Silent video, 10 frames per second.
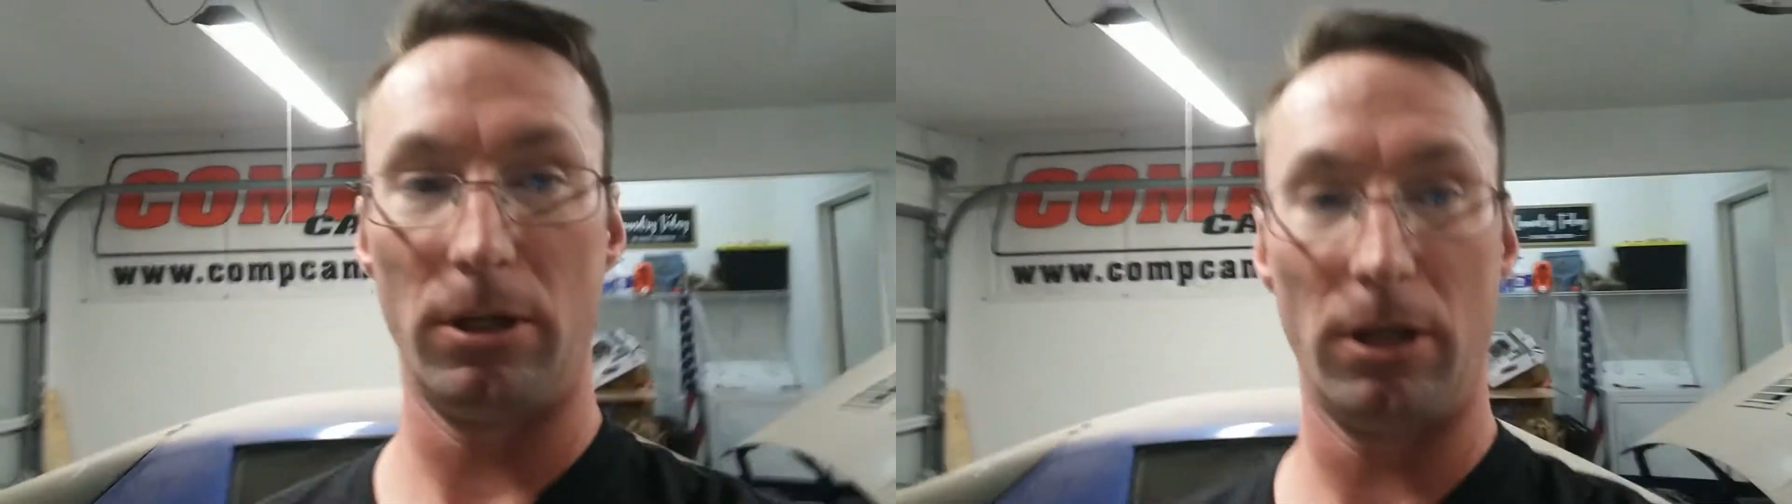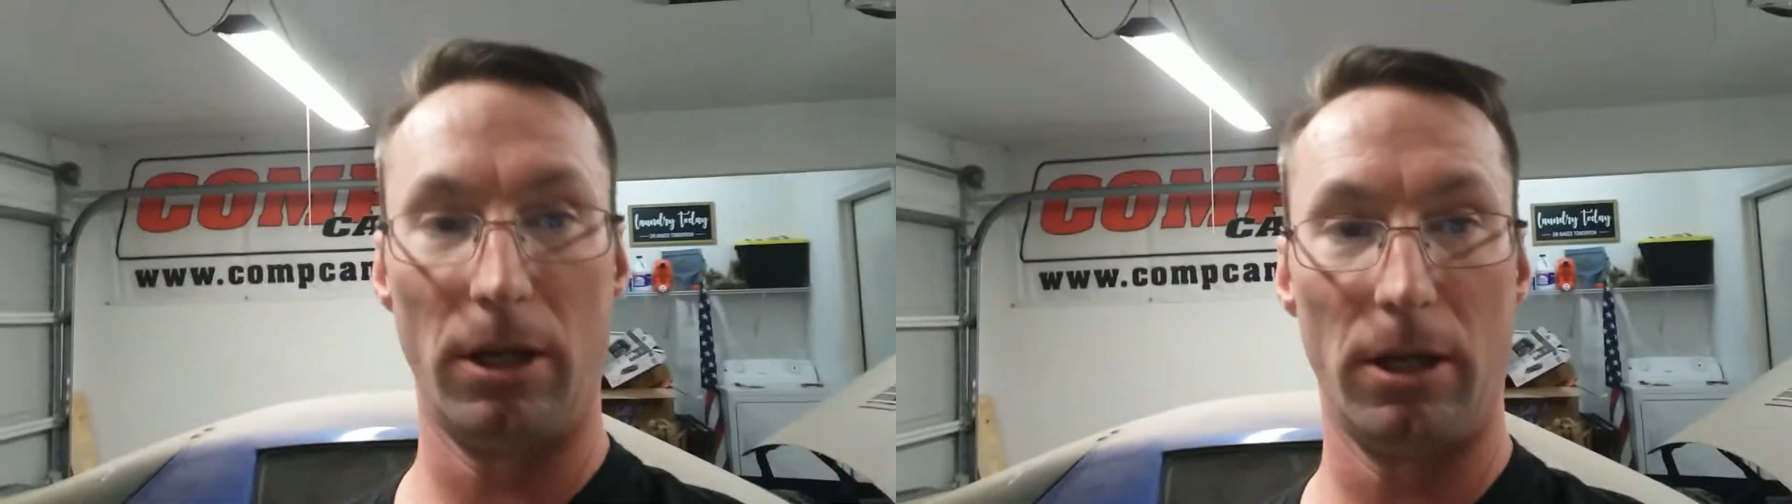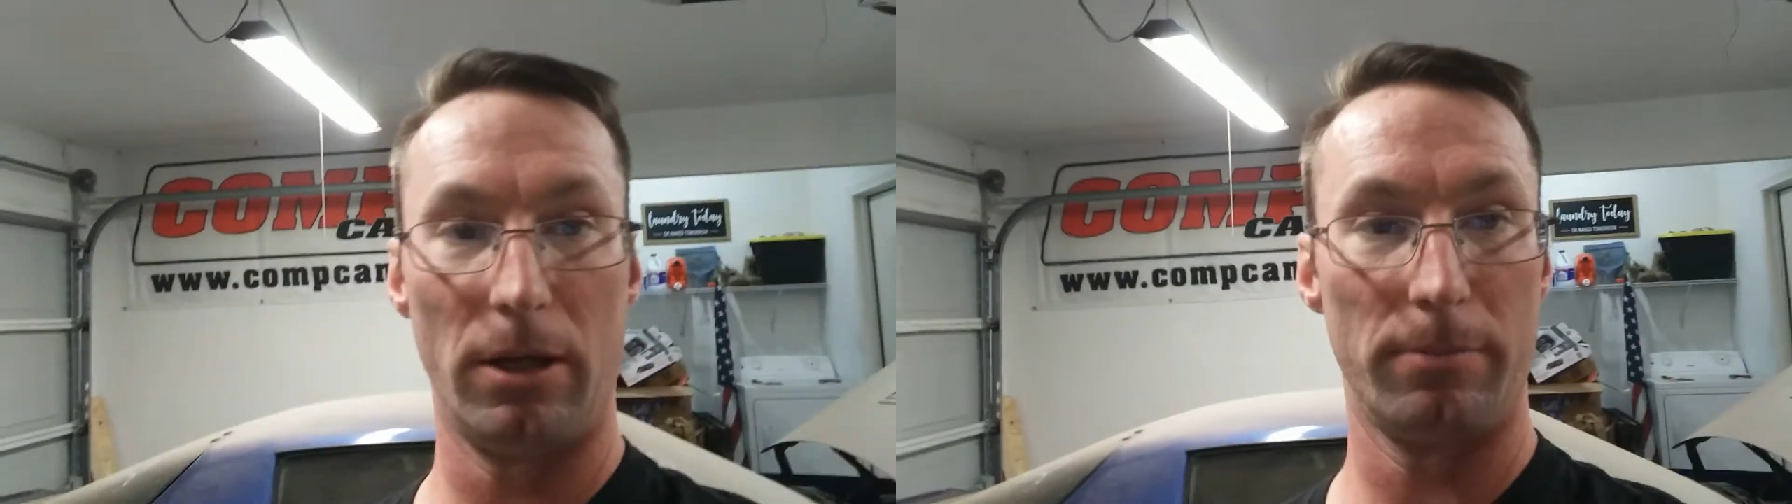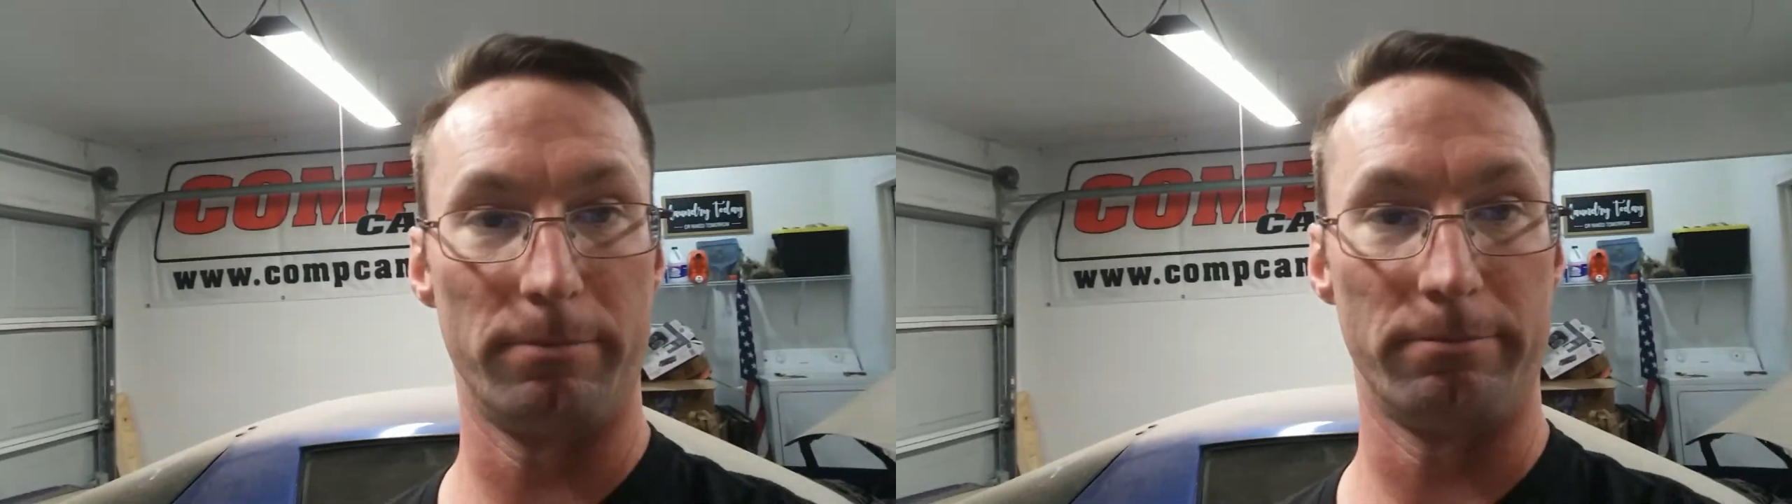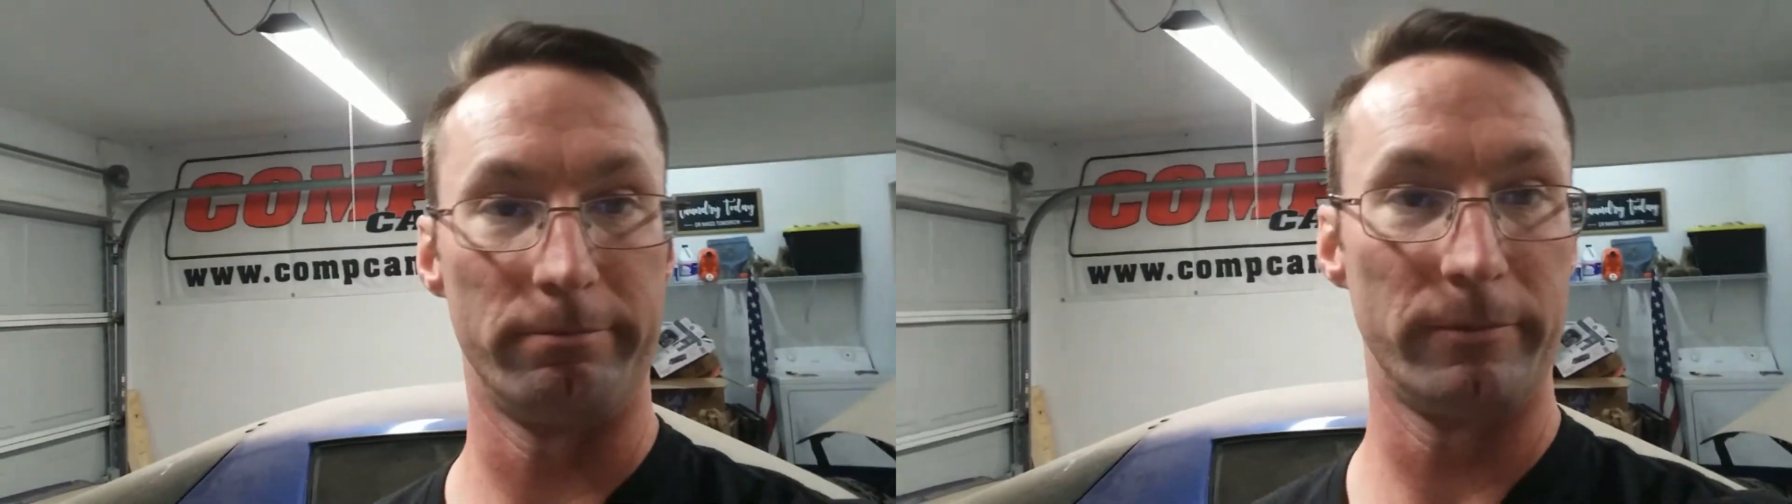
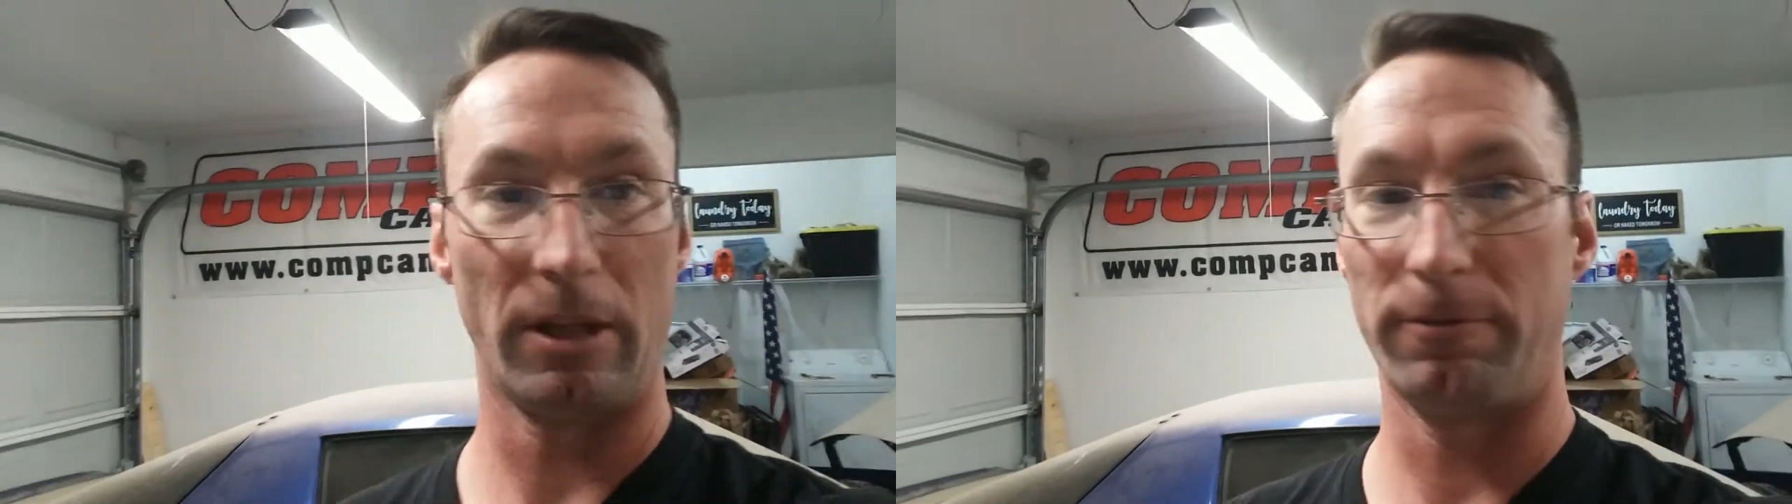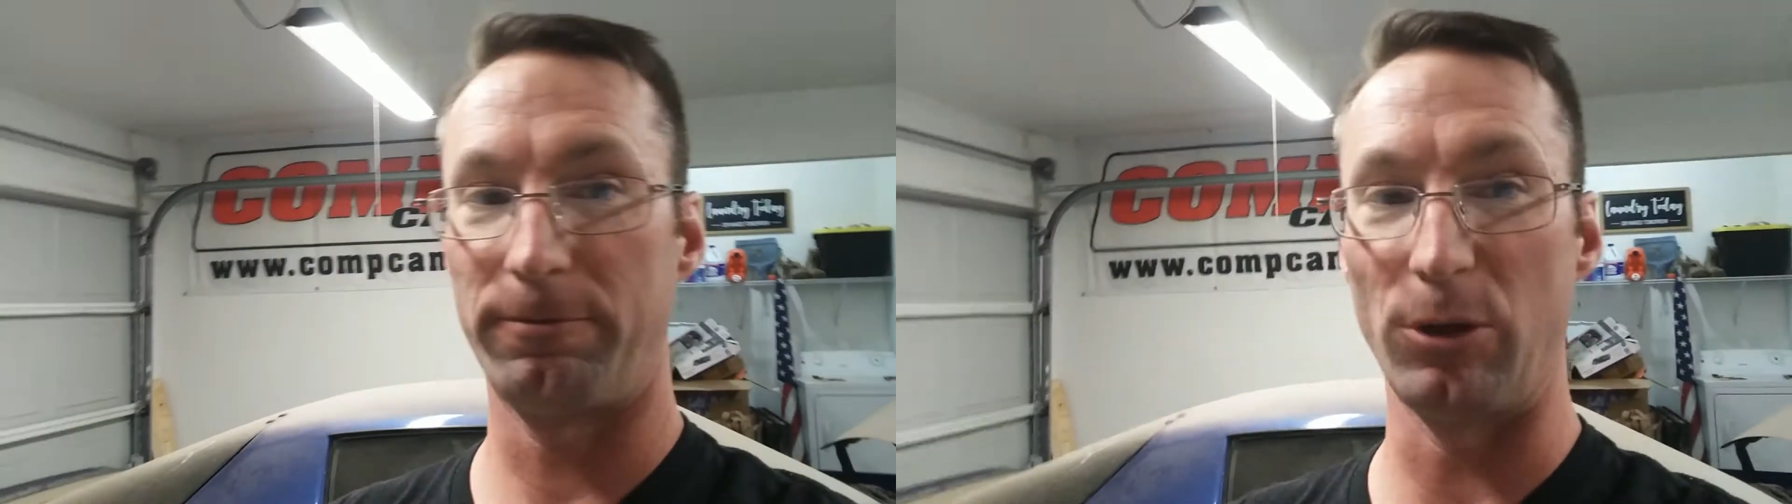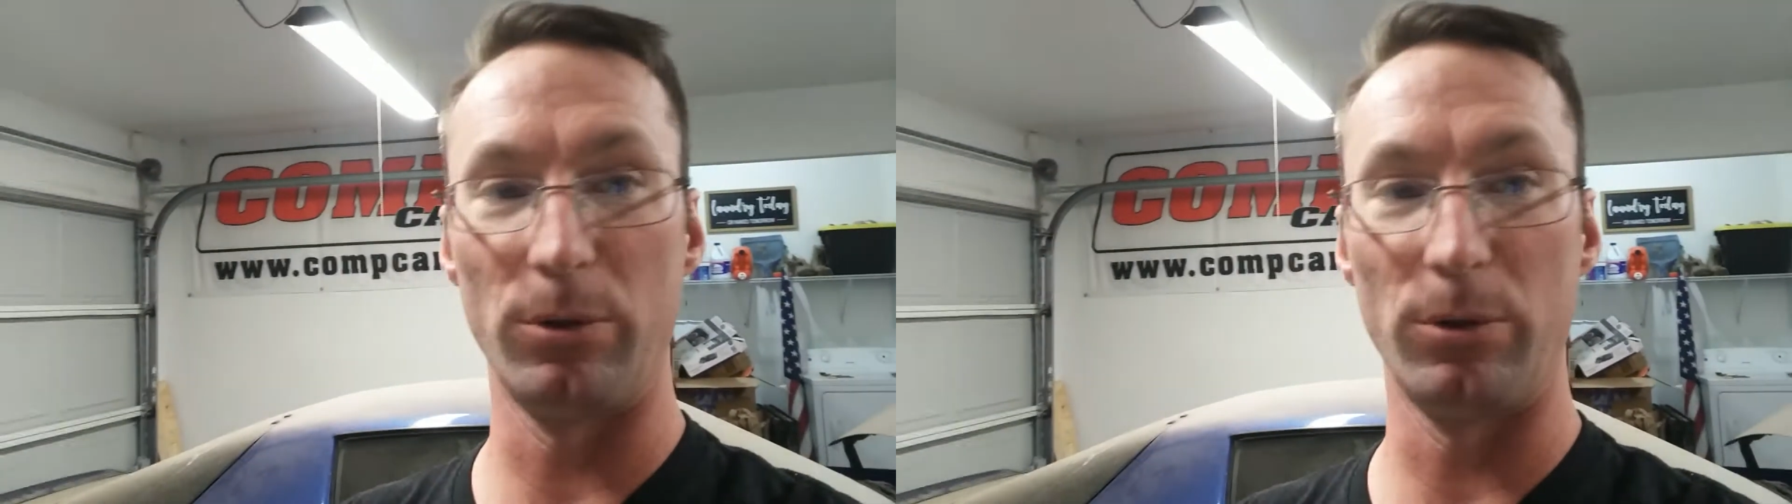a few